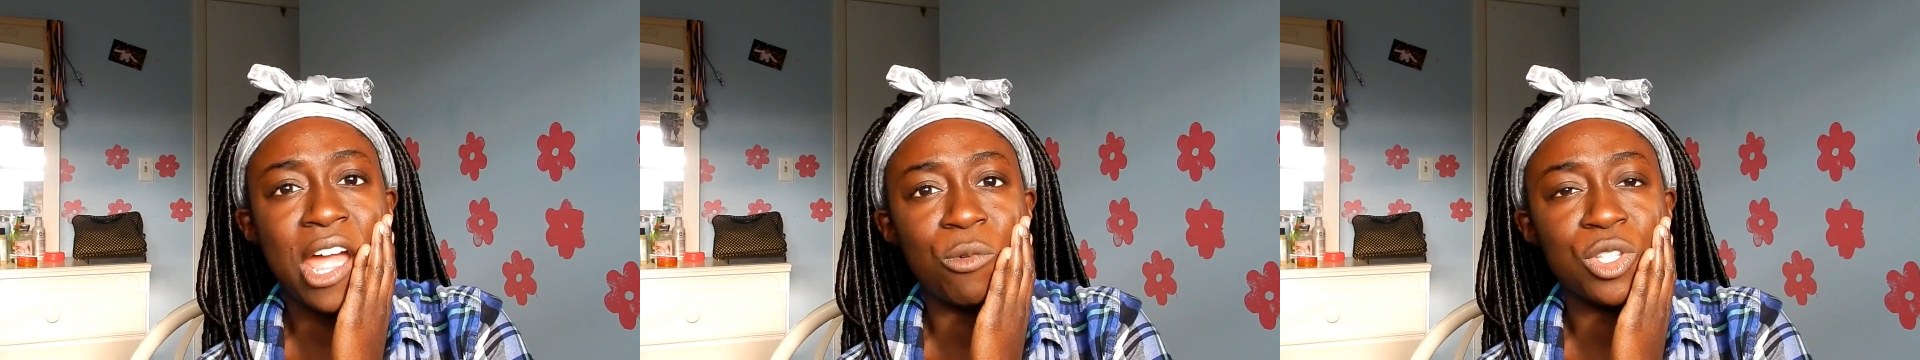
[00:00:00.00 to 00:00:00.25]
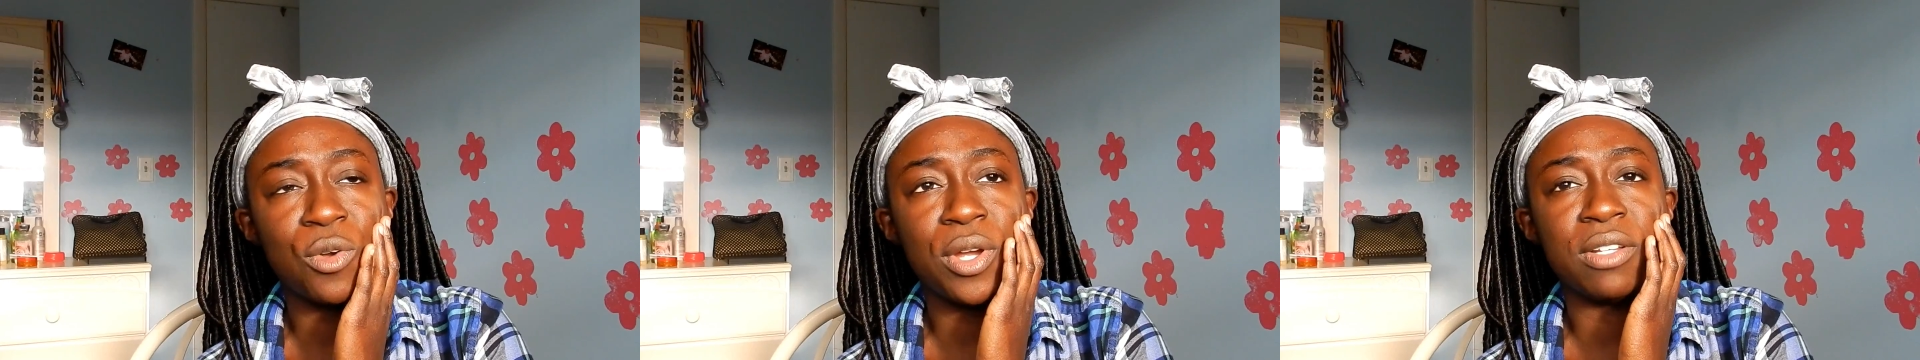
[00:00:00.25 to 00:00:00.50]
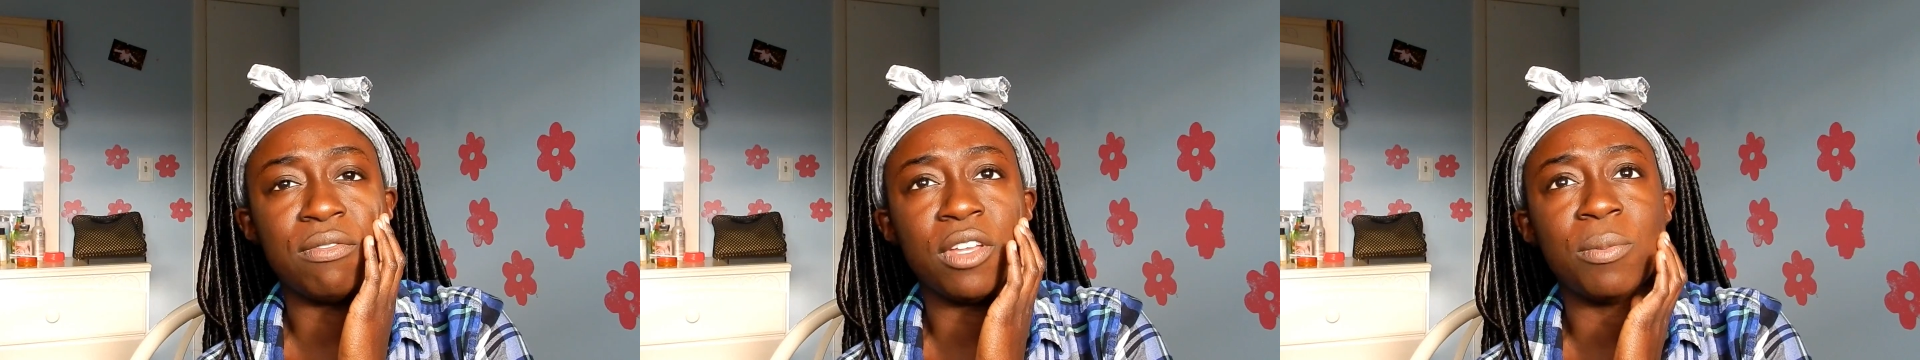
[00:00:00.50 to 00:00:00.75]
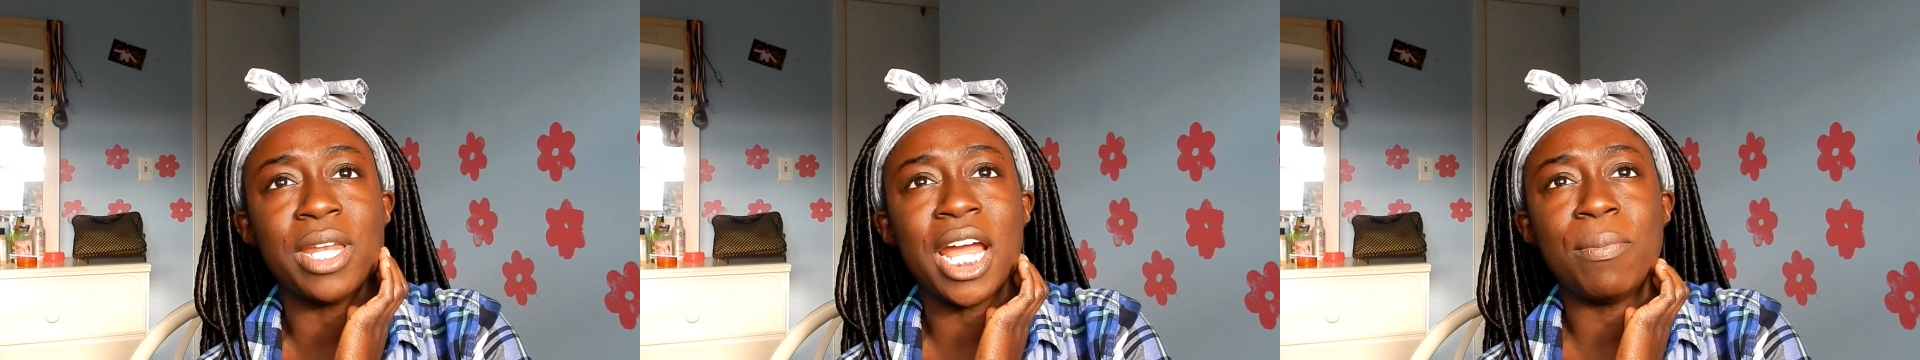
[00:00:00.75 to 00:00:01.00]
I was going to
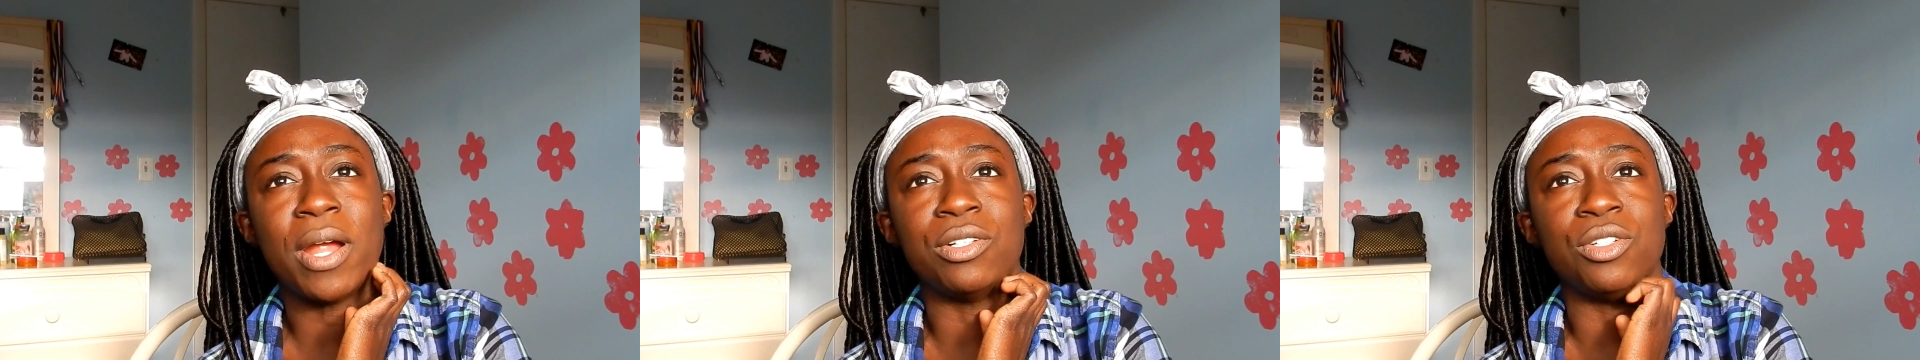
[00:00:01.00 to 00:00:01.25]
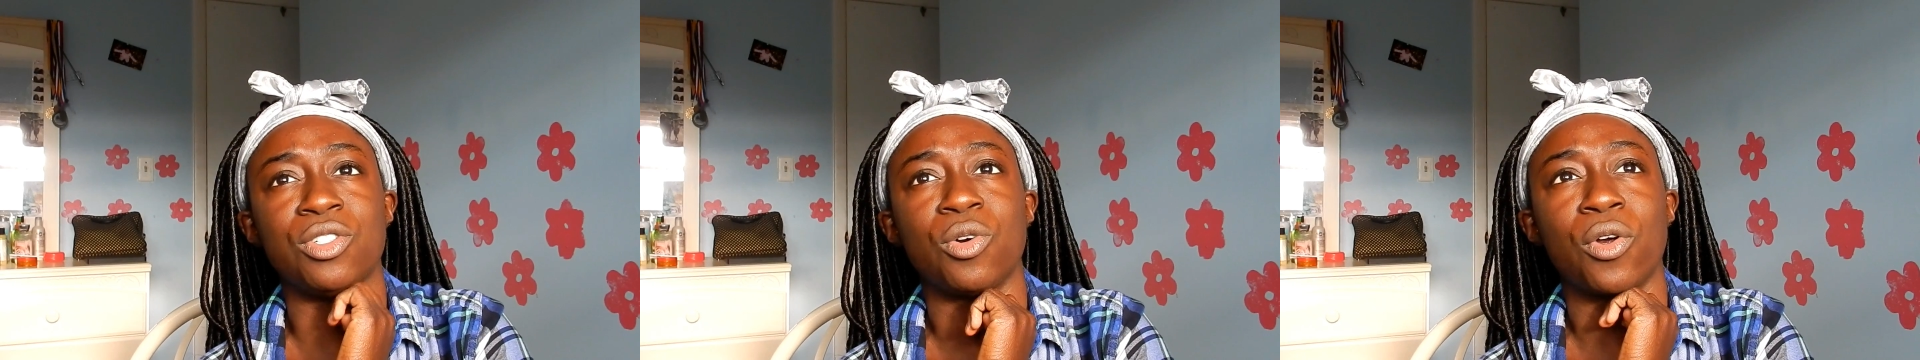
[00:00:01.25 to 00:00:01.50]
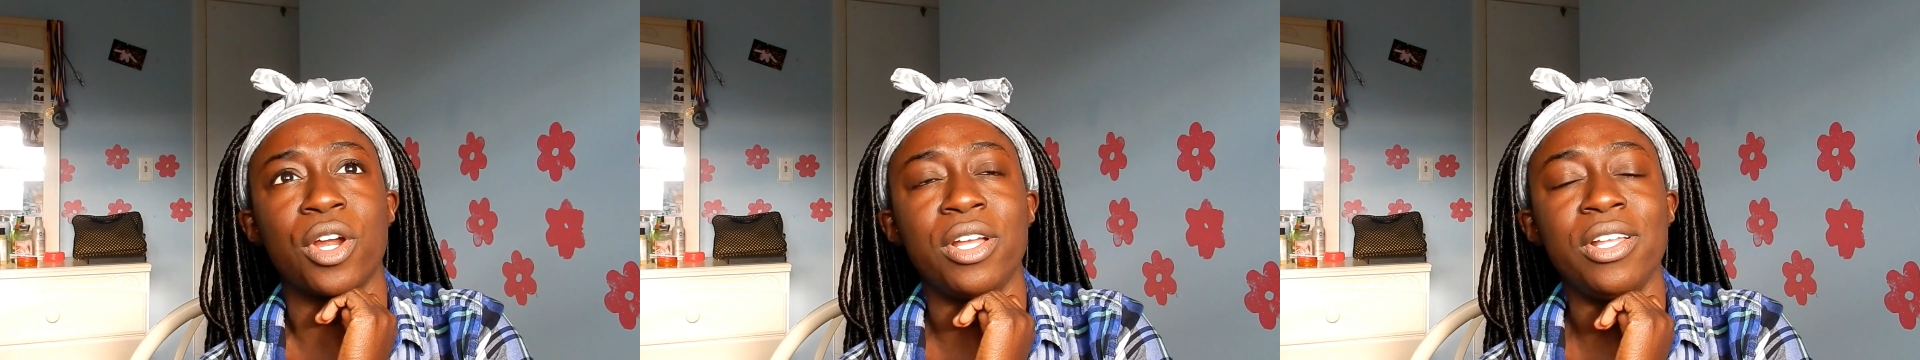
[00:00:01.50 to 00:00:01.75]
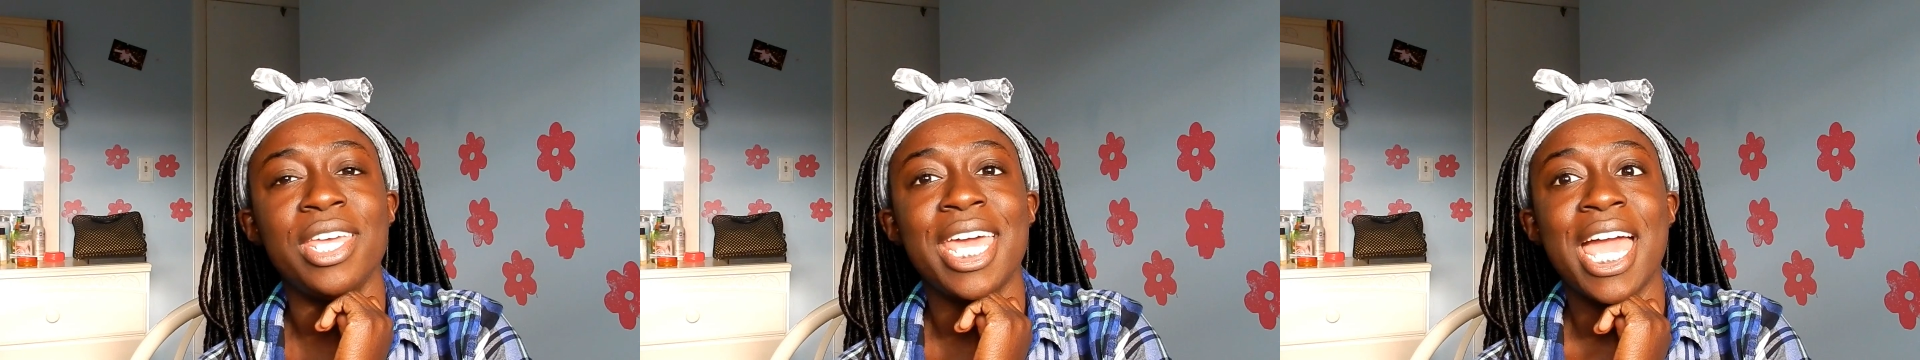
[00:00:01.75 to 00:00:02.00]
film an eyebrow
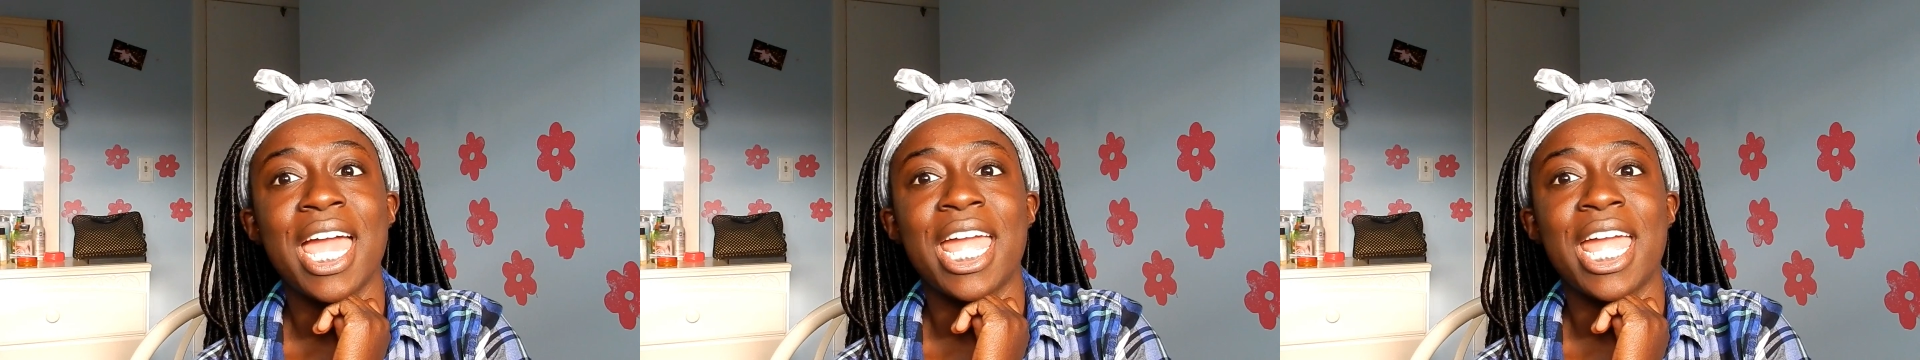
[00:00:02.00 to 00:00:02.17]
tutorial,